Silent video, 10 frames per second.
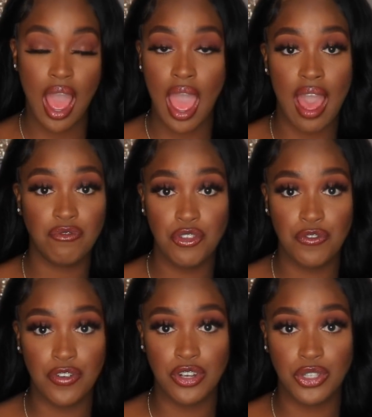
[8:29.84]
after the
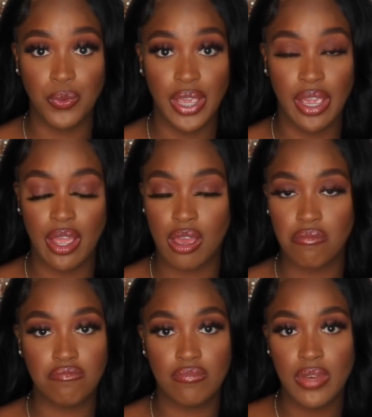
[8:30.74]
first week
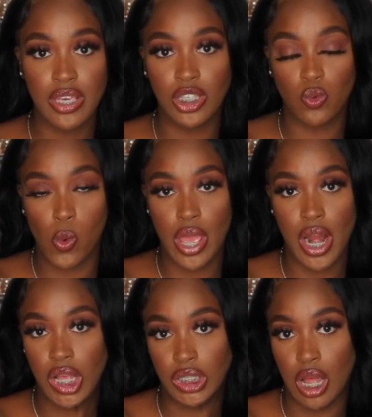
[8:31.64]
is when
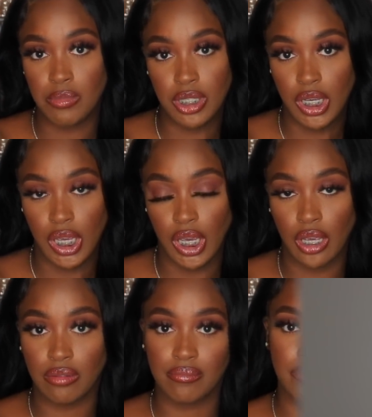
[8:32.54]
I stopped
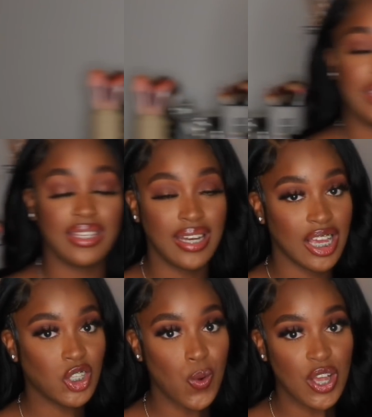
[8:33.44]
leaking. The
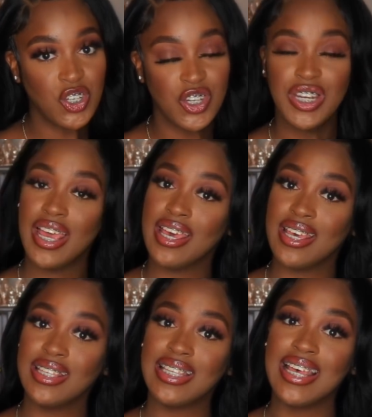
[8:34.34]
next question
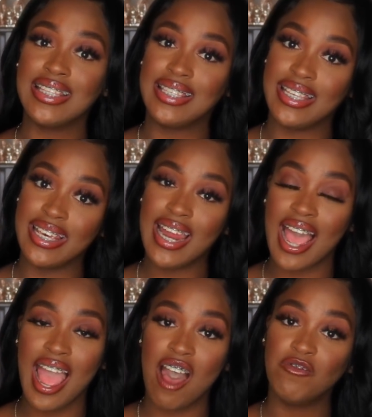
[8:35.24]
is, did
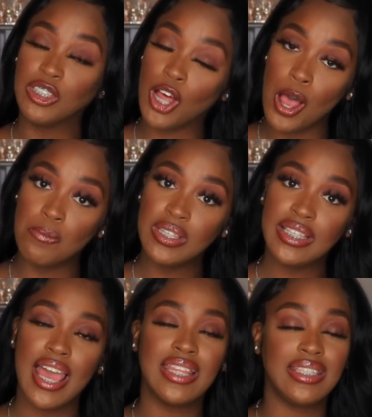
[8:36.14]
I have lumps
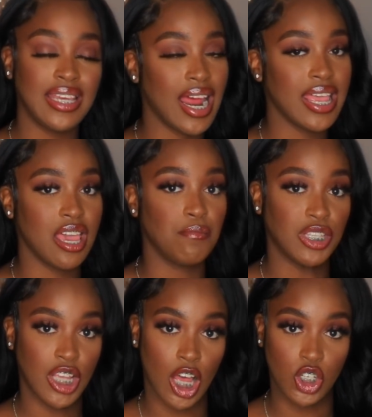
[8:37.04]
and did I get
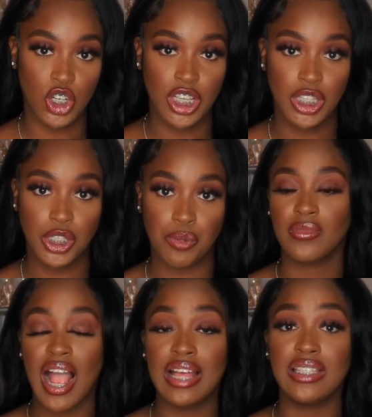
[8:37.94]
massages?
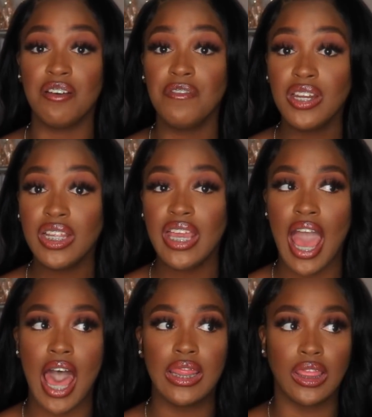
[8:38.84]
I definitely
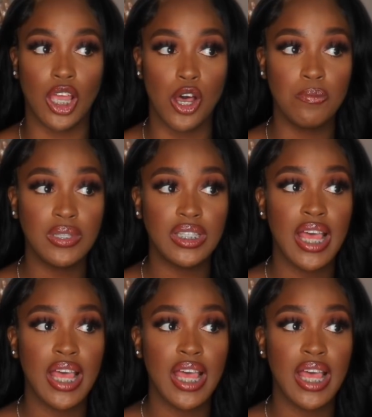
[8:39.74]
had lumps,